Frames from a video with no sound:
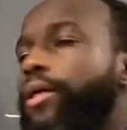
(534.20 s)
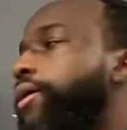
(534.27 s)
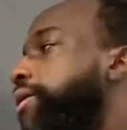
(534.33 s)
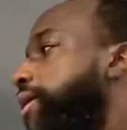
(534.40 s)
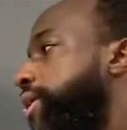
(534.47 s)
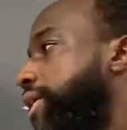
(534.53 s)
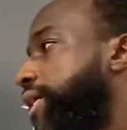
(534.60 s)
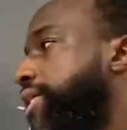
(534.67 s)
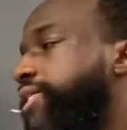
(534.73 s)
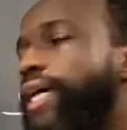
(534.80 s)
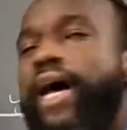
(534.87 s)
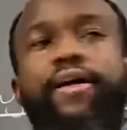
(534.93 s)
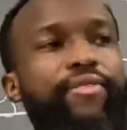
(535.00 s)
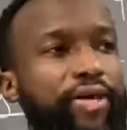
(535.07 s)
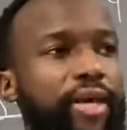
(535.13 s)
It doesn't
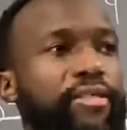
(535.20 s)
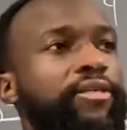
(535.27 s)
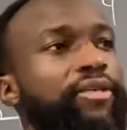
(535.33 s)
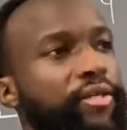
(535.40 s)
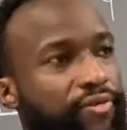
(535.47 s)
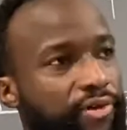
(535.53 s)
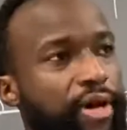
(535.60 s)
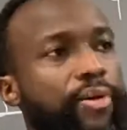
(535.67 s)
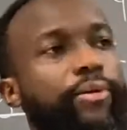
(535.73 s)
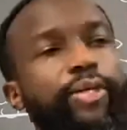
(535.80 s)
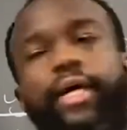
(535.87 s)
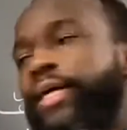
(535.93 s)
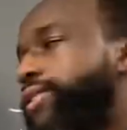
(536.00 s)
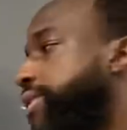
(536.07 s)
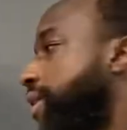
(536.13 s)
have an X on the variable.
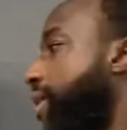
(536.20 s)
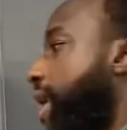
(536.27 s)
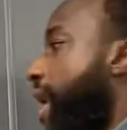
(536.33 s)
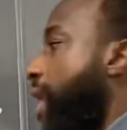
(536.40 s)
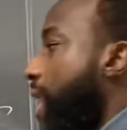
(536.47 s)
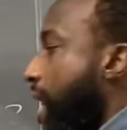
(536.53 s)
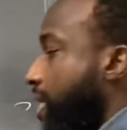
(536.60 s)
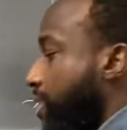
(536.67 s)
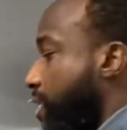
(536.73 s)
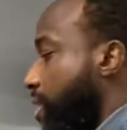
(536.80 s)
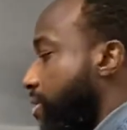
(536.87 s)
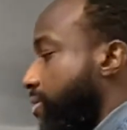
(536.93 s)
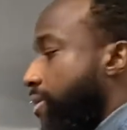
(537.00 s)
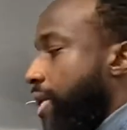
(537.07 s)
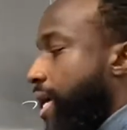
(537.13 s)
Yes, they're not like
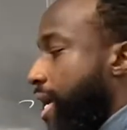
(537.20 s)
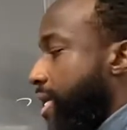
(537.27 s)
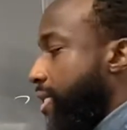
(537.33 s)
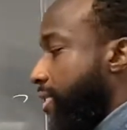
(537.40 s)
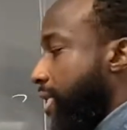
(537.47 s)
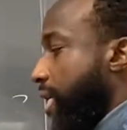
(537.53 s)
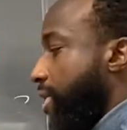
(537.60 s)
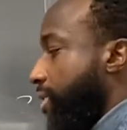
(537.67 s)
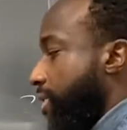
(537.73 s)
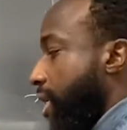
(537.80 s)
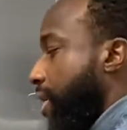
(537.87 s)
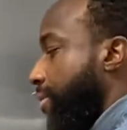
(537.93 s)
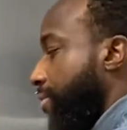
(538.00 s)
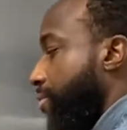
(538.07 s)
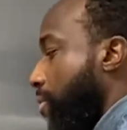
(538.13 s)
terms, so they got to stay the same,
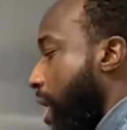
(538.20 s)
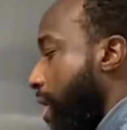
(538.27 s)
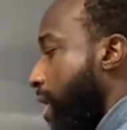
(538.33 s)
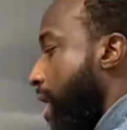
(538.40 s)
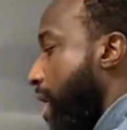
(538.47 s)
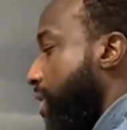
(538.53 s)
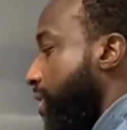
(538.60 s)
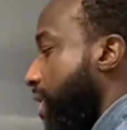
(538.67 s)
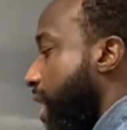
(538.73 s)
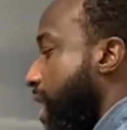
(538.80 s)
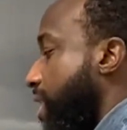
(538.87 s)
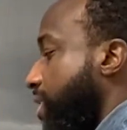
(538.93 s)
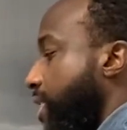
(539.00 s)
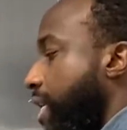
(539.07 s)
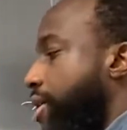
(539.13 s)
right? They got to stay
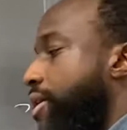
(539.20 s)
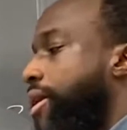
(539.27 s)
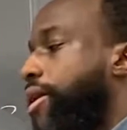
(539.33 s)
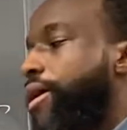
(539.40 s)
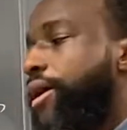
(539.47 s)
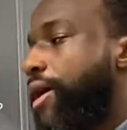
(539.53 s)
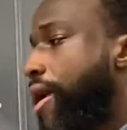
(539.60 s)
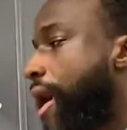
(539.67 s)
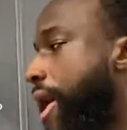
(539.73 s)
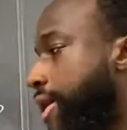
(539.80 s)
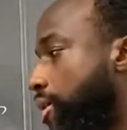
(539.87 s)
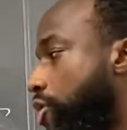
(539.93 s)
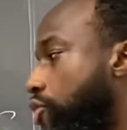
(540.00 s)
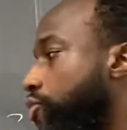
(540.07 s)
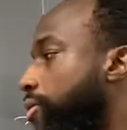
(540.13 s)
as they are. All right,
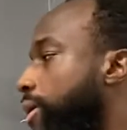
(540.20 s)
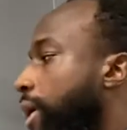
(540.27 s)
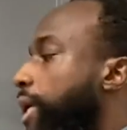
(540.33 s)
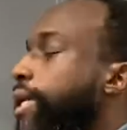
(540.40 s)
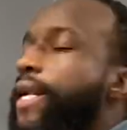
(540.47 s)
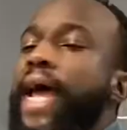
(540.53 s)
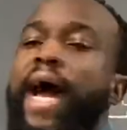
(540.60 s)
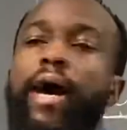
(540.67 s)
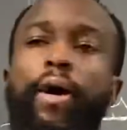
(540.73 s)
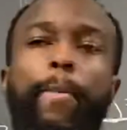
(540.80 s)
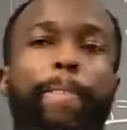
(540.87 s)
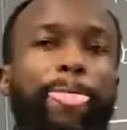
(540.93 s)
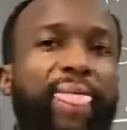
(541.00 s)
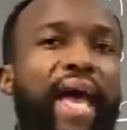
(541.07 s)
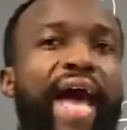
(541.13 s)
cool. Now,
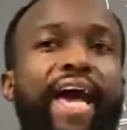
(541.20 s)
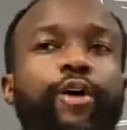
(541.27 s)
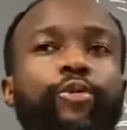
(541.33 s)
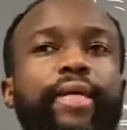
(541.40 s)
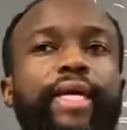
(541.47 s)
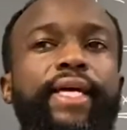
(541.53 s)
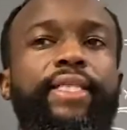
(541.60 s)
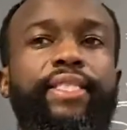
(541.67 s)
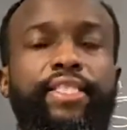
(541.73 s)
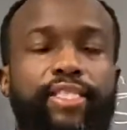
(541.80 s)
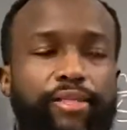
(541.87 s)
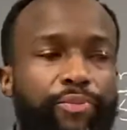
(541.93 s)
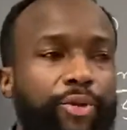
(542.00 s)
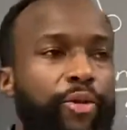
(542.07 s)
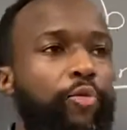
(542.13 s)
how do we get this
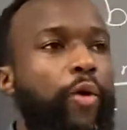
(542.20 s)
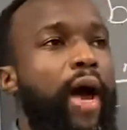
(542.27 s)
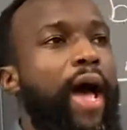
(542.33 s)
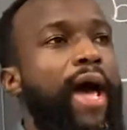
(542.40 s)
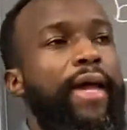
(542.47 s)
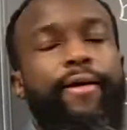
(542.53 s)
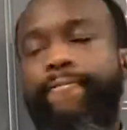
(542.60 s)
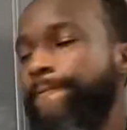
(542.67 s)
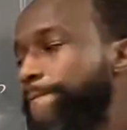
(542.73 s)
to be Y?